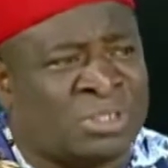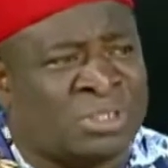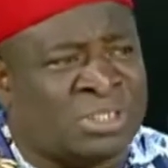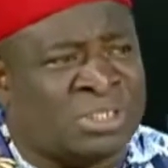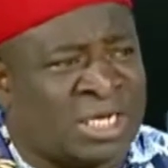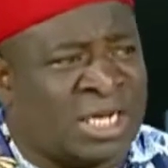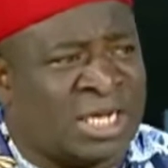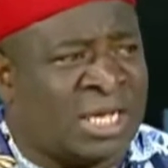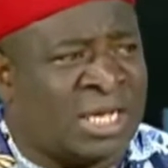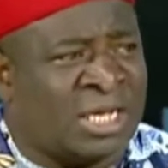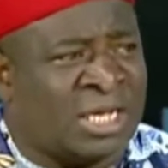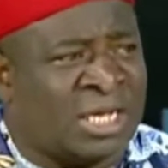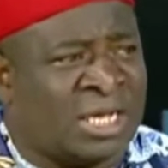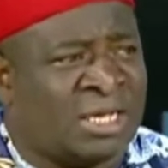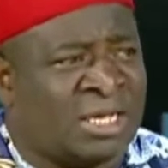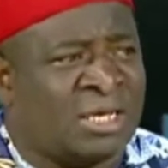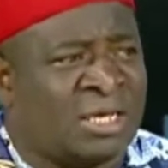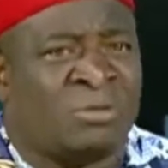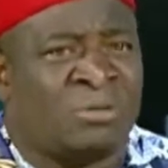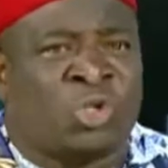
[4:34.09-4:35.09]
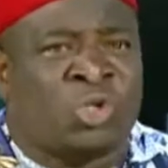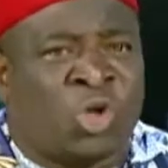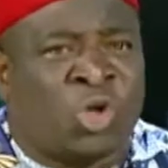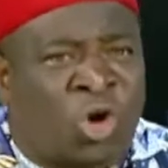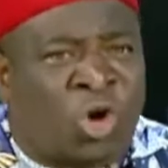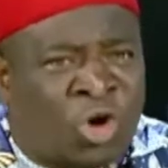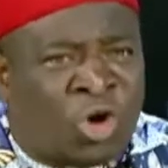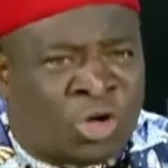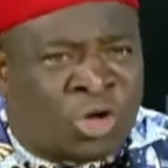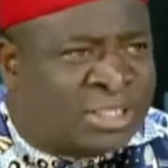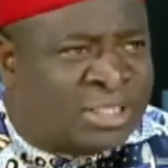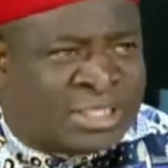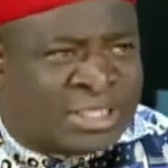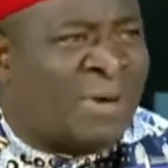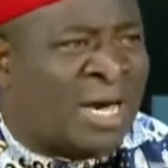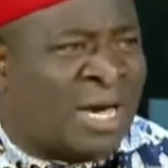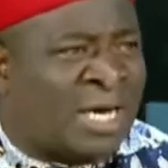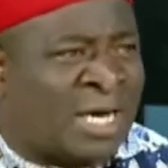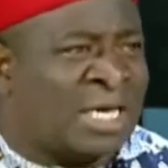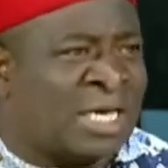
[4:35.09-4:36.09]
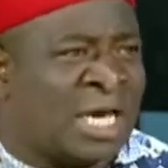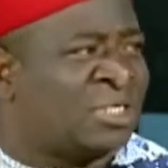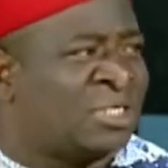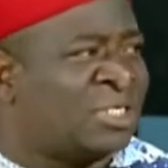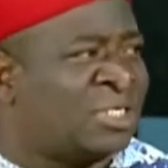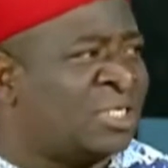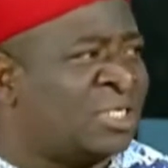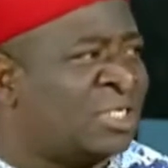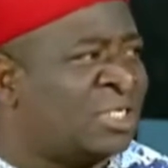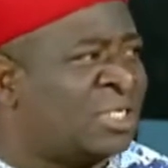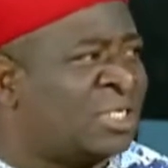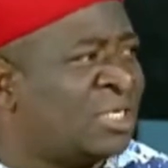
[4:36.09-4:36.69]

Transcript: said, church, take back your country.